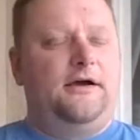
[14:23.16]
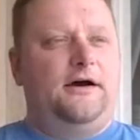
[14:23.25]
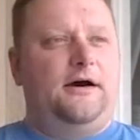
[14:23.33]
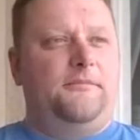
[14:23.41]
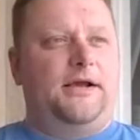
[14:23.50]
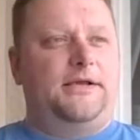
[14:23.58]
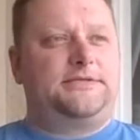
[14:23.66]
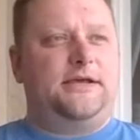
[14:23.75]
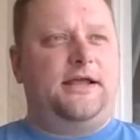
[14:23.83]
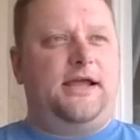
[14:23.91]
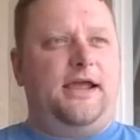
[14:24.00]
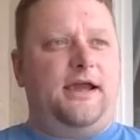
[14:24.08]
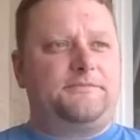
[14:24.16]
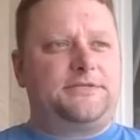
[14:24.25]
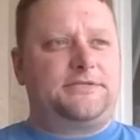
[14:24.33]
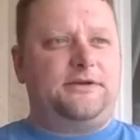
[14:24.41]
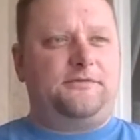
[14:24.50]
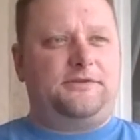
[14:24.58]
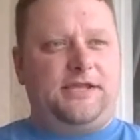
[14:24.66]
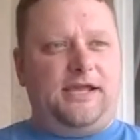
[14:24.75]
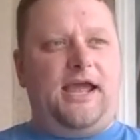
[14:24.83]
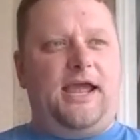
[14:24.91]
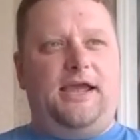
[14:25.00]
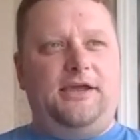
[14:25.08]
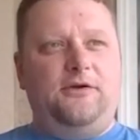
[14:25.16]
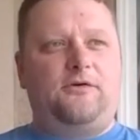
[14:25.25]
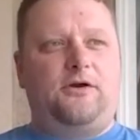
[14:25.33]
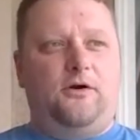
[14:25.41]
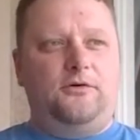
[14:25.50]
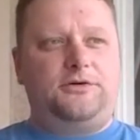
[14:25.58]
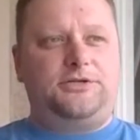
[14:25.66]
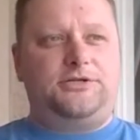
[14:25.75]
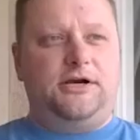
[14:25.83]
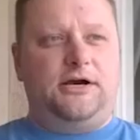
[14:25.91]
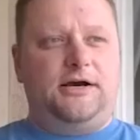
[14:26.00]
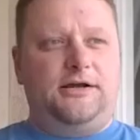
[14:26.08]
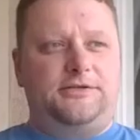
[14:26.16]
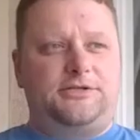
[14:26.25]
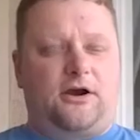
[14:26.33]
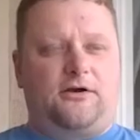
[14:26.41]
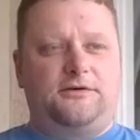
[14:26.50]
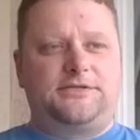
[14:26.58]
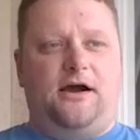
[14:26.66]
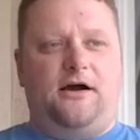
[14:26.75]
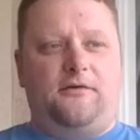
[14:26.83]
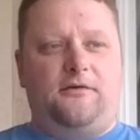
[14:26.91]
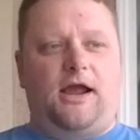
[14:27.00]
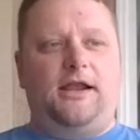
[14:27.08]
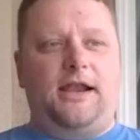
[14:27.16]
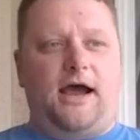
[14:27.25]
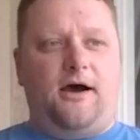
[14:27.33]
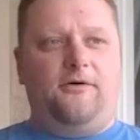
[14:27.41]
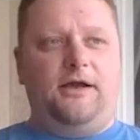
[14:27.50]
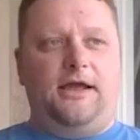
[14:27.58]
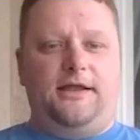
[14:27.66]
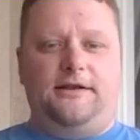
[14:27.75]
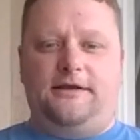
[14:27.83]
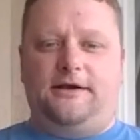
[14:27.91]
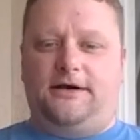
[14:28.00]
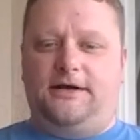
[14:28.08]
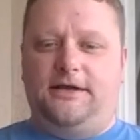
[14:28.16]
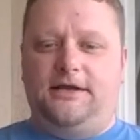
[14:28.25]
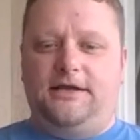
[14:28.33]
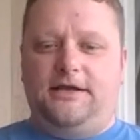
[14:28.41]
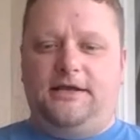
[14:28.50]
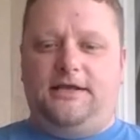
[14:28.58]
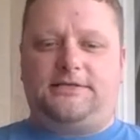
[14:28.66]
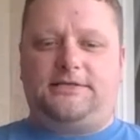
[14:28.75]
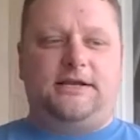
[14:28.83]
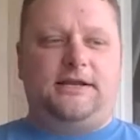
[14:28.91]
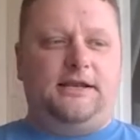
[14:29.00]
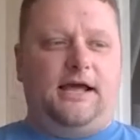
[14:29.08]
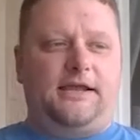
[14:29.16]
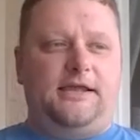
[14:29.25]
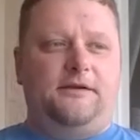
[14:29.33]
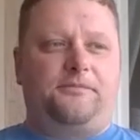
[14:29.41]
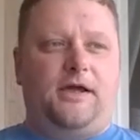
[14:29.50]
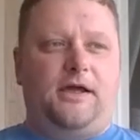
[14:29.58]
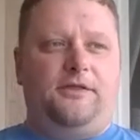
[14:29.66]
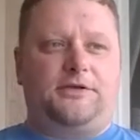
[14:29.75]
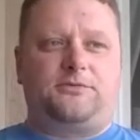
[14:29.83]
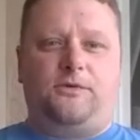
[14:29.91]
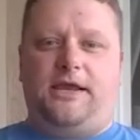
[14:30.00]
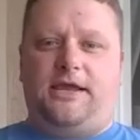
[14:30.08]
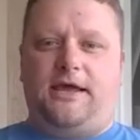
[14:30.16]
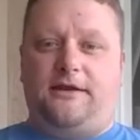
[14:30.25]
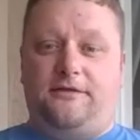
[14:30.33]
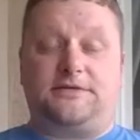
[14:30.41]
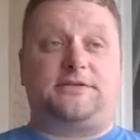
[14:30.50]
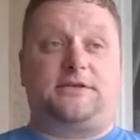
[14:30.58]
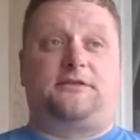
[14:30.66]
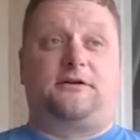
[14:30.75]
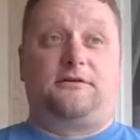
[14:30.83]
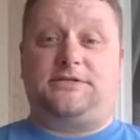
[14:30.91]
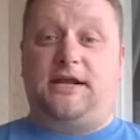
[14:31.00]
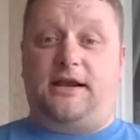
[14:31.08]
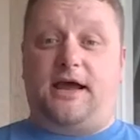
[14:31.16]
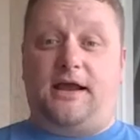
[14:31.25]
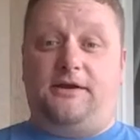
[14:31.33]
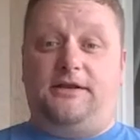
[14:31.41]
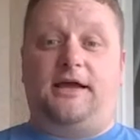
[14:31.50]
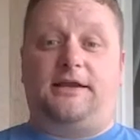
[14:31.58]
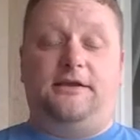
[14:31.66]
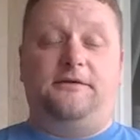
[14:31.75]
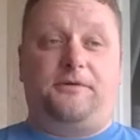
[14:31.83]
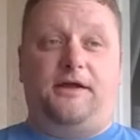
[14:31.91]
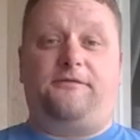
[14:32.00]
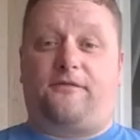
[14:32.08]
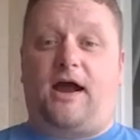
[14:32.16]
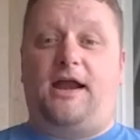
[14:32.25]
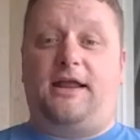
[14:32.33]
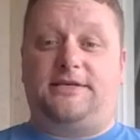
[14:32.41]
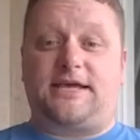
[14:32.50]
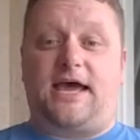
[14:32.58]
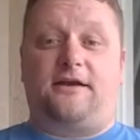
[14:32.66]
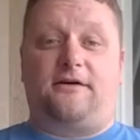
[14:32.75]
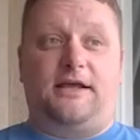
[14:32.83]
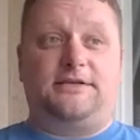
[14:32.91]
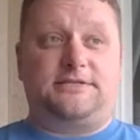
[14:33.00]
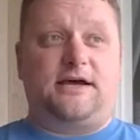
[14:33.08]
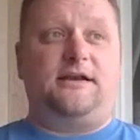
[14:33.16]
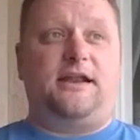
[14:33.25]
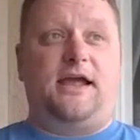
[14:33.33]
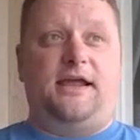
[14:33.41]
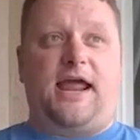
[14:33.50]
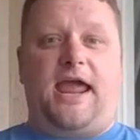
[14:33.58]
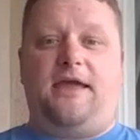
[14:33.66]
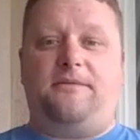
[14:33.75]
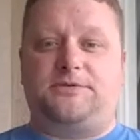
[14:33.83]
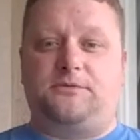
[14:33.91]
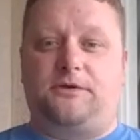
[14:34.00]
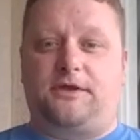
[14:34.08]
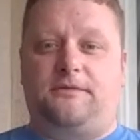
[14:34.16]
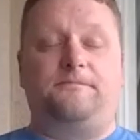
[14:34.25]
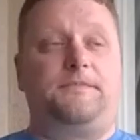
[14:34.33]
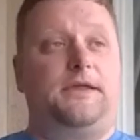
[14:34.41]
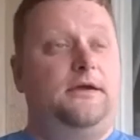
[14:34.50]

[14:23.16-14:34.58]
um, I said, Hey, I'm sitting with the AAU coach, uh, Charles Young, right now. And uh, he said he'd like you to play this weekend. And this is a Thursday night. He'd like you to play Friday, Saturday, Sunday in Ames with him.